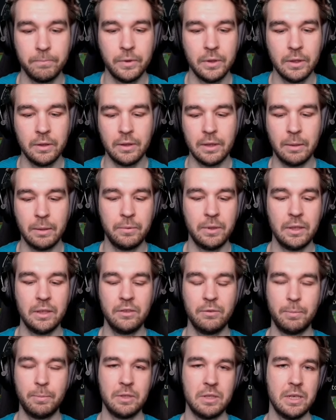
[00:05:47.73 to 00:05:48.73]
tempting,
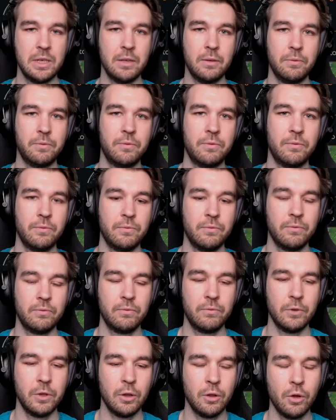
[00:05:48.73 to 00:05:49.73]
especially if
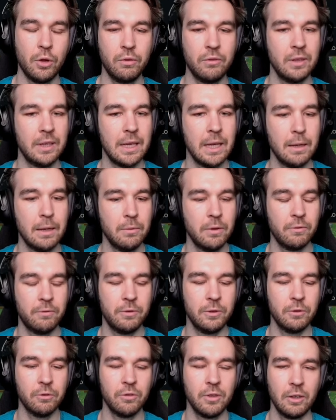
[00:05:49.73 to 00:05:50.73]
a lot of the game it
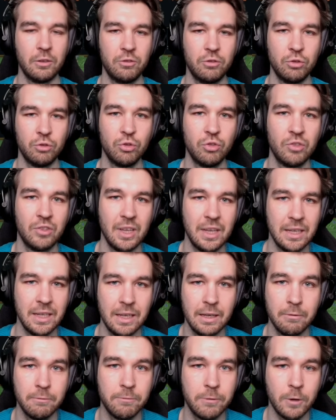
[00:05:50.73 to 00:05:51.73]
feels like
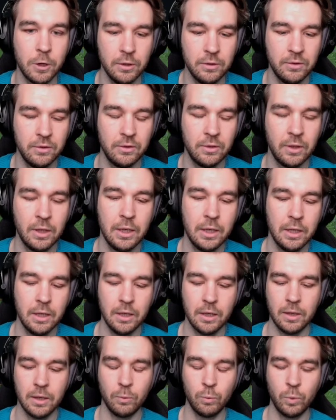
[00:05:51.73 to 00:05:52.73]
sustaining fights
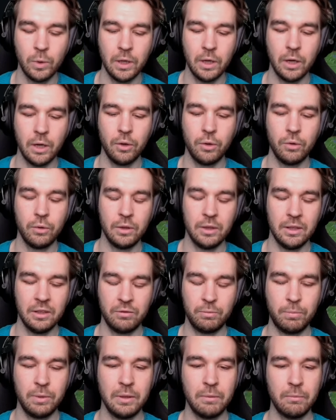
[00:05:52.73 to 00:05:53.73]
where it's
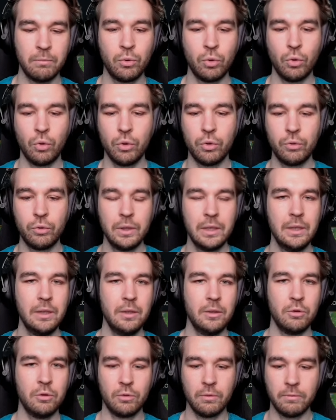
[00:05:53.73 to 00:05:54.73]
a bit brawlery.
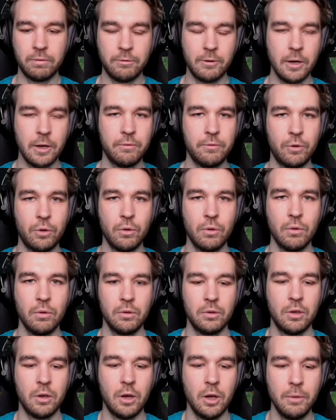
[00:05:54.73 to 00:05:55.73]
You can fight for a long
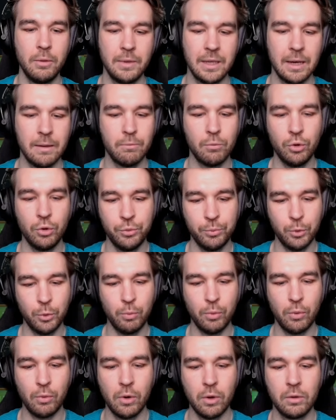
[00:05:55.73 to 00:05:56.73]
time, get multiple
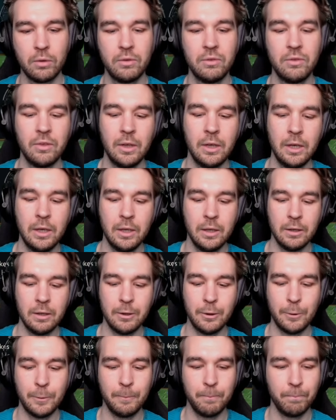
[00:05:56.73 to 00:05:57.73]
procs.
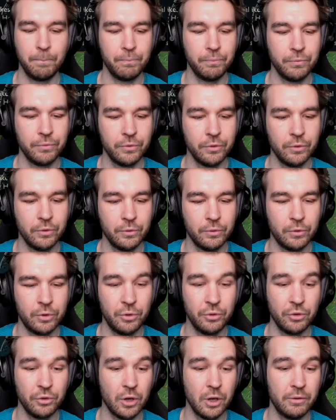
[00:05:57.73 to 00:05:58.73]
Sun
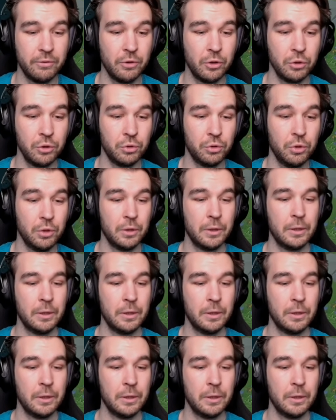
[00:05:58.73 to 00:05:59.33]
Sky is very good.